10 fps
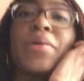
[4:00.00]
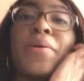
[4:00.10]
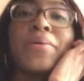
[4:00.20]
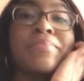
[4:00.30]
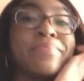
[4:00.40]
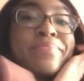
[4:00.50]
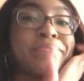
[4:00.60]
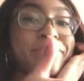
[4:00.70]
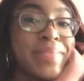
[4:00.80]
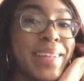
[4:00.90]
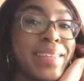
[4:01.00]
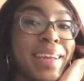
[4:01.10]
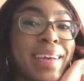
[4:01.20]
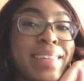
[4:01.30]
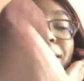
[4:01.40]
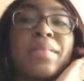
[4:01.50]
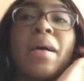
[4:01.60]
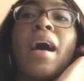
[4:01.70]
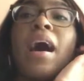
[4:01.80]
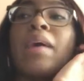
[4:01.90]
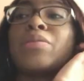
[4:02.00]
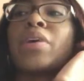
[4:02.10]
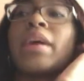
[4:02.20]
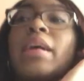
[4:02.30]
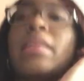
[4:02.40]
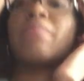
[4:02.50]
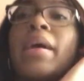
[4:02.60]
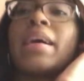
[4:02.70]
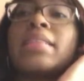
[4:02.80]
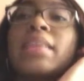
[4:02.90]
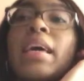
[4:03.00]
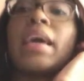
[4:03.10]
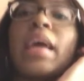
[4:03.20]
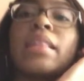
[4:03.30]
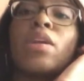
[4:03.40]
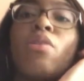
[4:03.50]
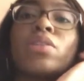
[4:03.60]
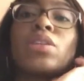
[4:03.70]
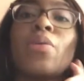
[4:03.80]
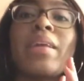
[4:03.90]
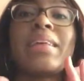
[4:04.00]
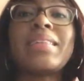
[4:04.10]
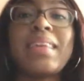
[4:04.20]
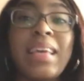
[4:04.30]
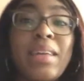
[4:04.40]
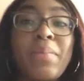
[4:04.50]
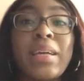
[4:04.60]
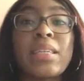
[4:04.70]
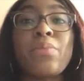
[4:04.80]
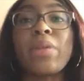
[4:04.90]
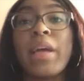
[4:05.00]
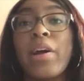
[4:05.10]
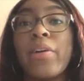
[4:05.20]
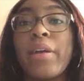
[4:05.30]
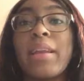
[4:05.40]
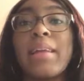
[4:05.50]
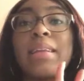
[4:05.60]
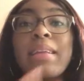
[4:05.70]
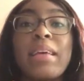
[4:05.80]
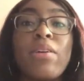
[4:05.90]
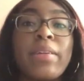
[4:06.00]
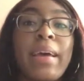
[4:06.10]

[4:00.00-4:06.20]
So that's nice. I'm trying to hand in my essay, and then also I need to eat because I'm really hungry and I didn't eat all